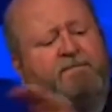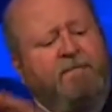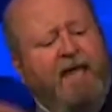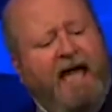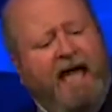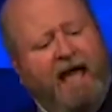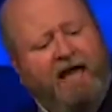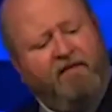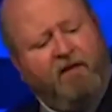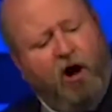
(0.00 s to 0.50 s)

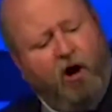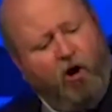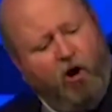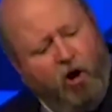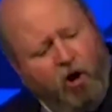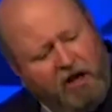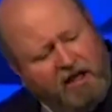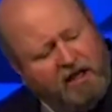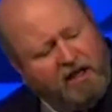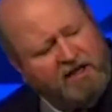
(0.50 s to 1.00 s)
And
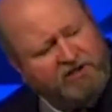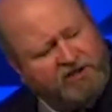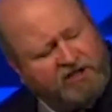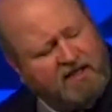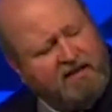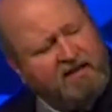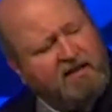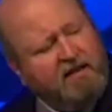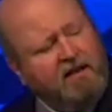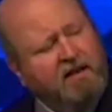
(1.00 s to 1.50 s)

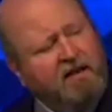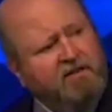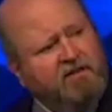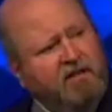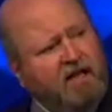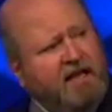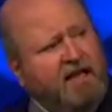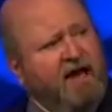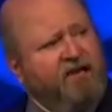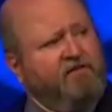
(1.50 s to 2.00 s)
listen,
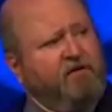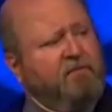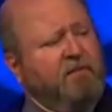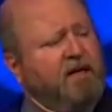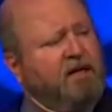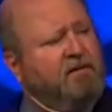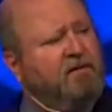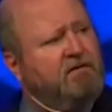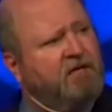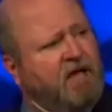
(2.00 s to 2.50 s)
the
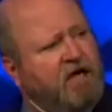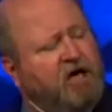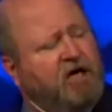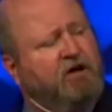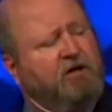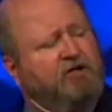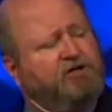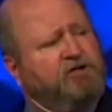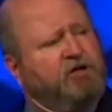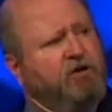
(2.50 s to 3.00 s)
government, the
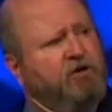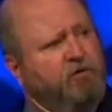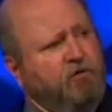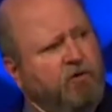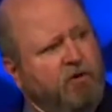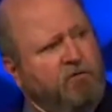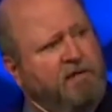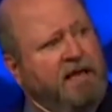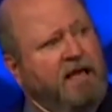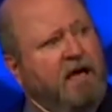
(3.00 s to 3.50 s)
culture
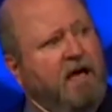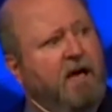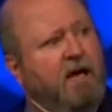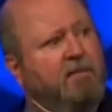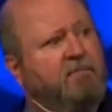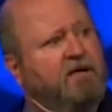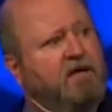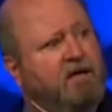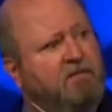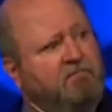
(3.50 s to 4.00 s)
will
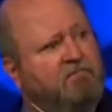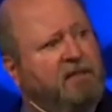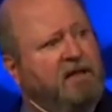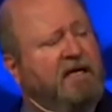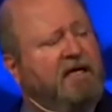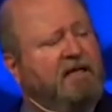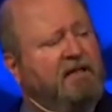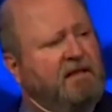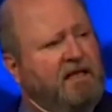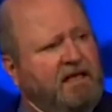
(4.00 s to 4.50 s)
become
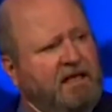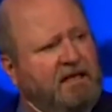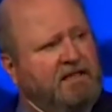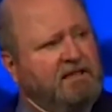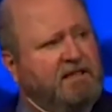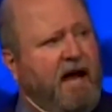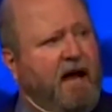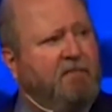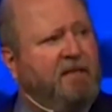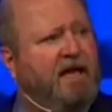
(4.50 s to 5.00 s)
completely
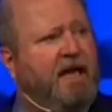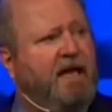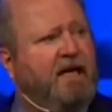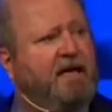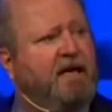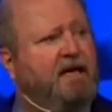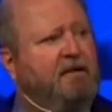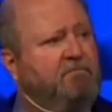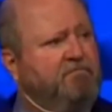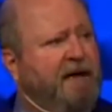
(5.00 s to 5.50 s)

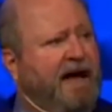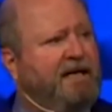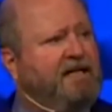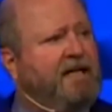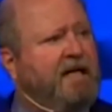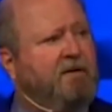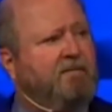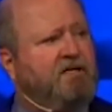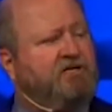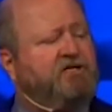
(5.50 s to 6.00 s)
dominated by
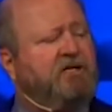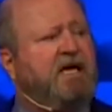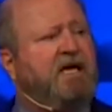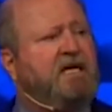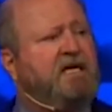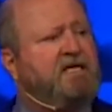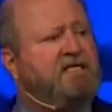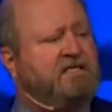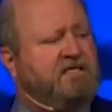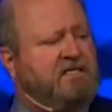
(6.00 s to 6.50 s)
demons.
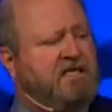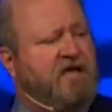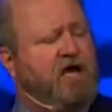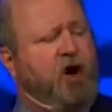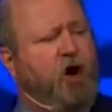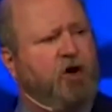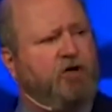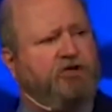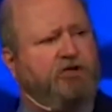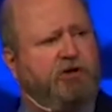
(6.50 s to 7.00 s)
See
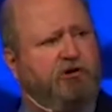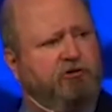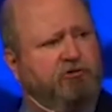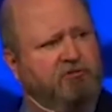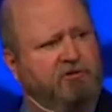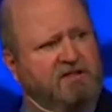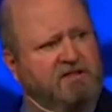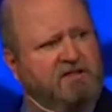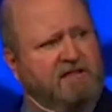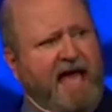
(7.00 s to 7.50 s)
also
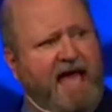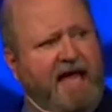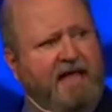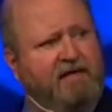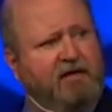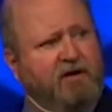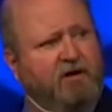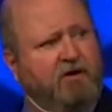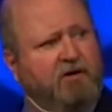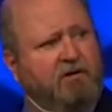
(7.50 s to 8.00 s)

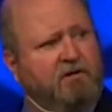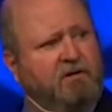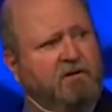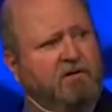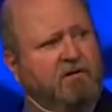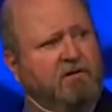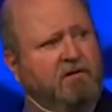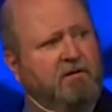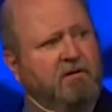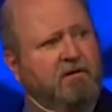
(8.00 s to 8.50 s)
Daniel
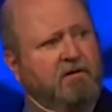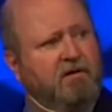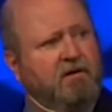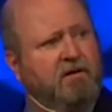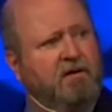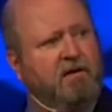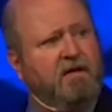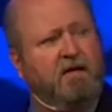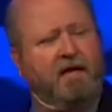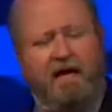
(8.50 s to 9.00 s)

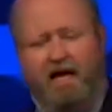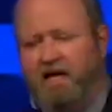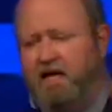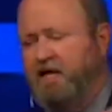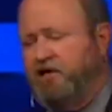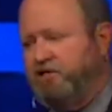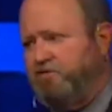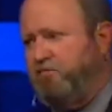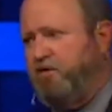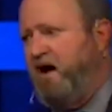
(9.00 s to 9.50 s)
and
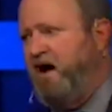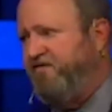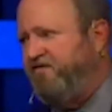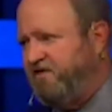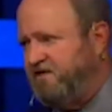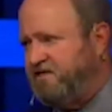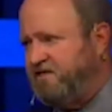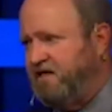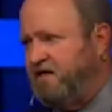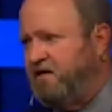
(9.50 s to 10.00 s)
his
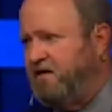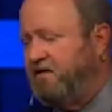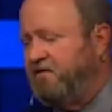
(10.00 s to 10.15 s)
prophecy.